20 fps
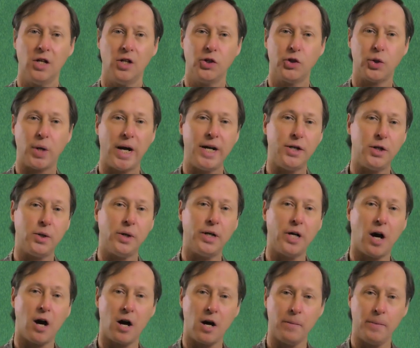Try doing
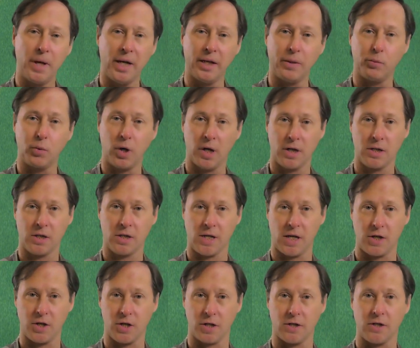a harmonic prayer
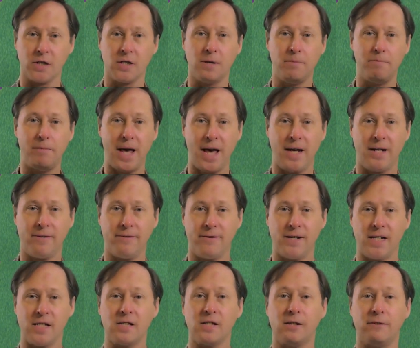session to
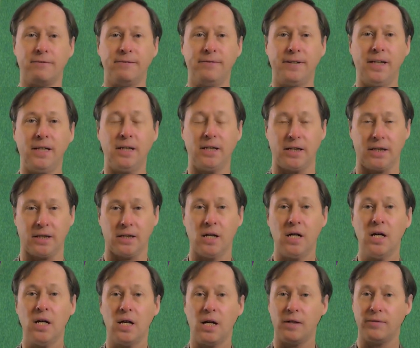manifest a feeling
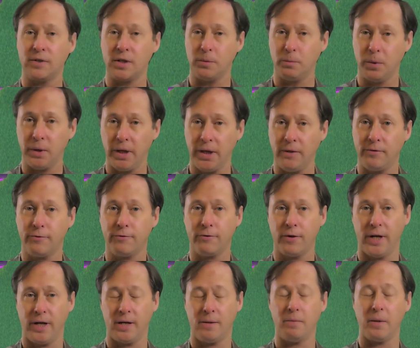of complete
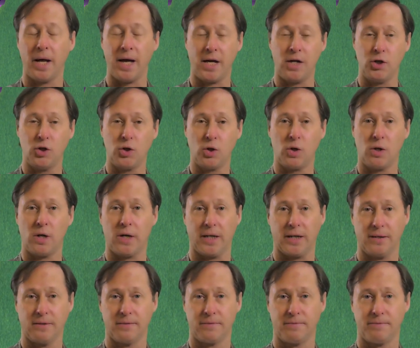freedom and joy.
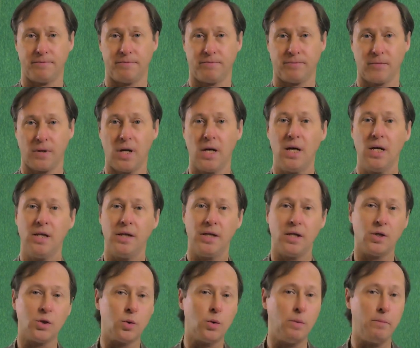
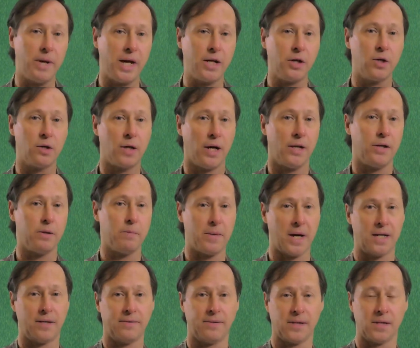This will make your other
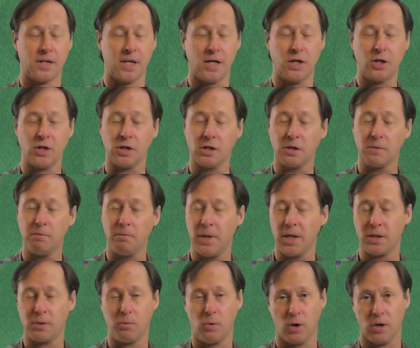manifestations
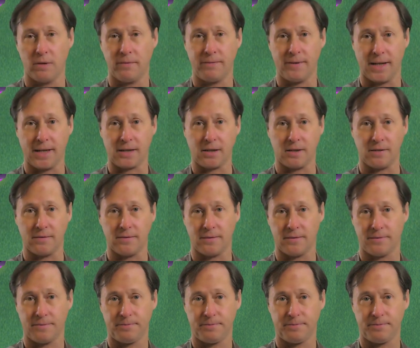much more effective.